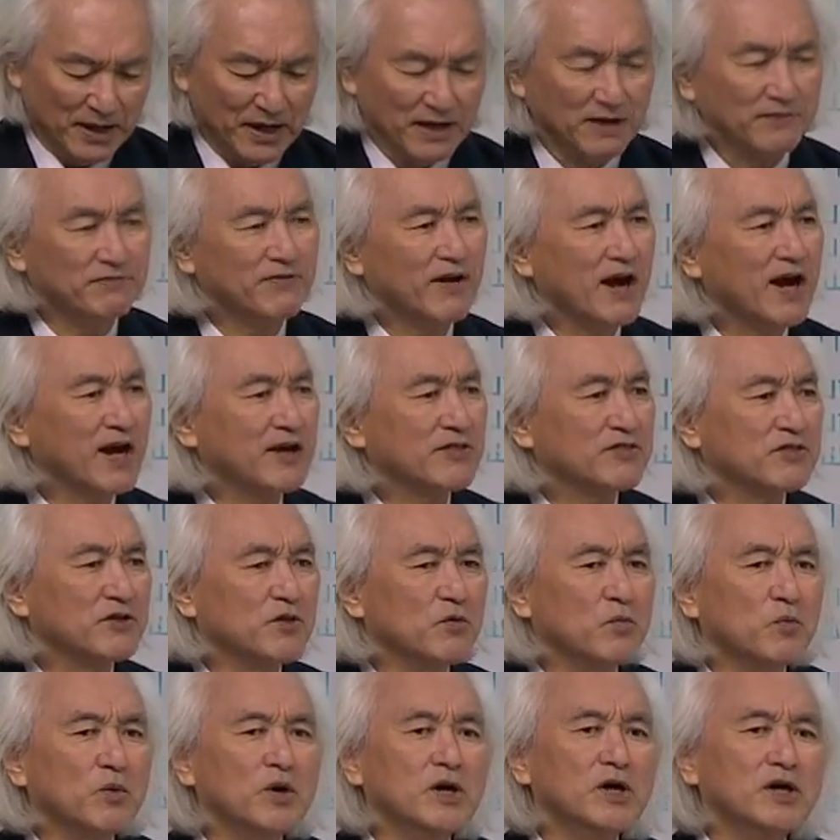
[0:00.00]
In fact,
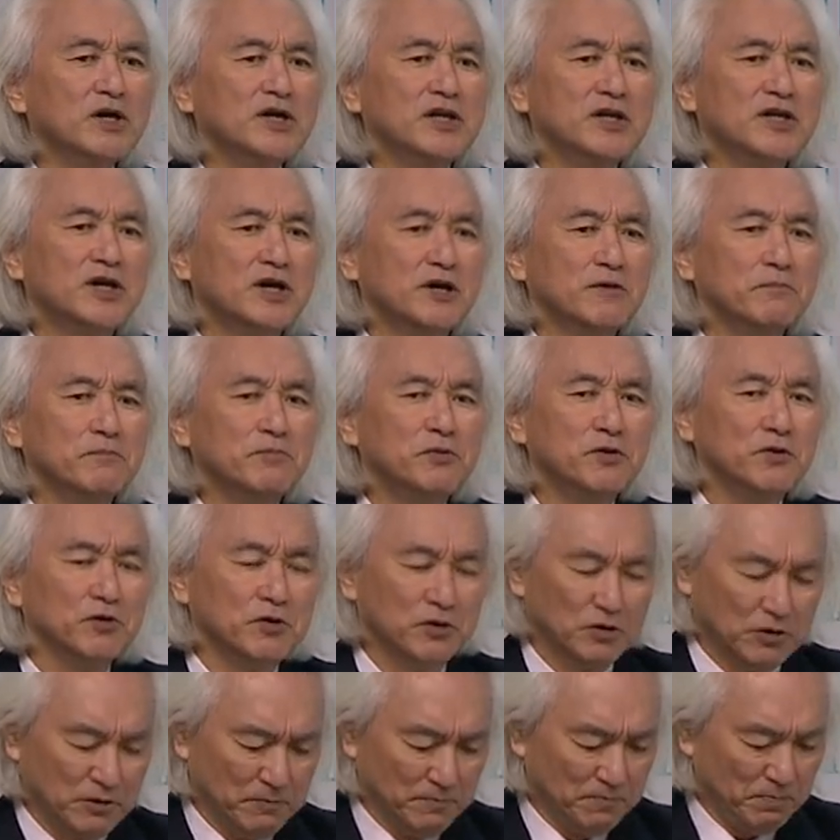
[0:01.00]
the word
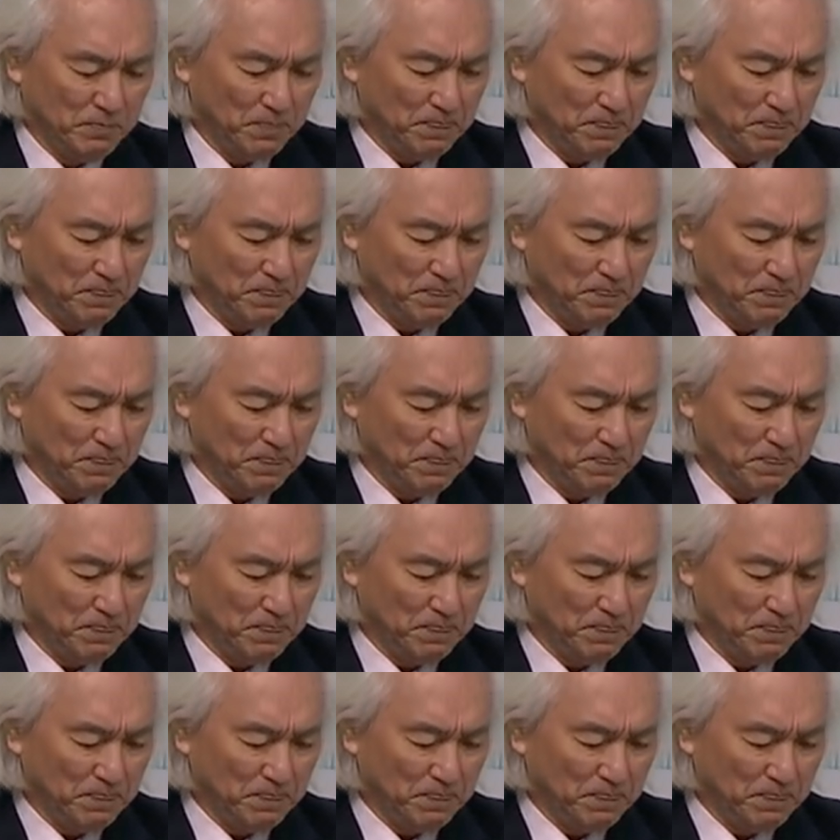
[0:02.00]
computer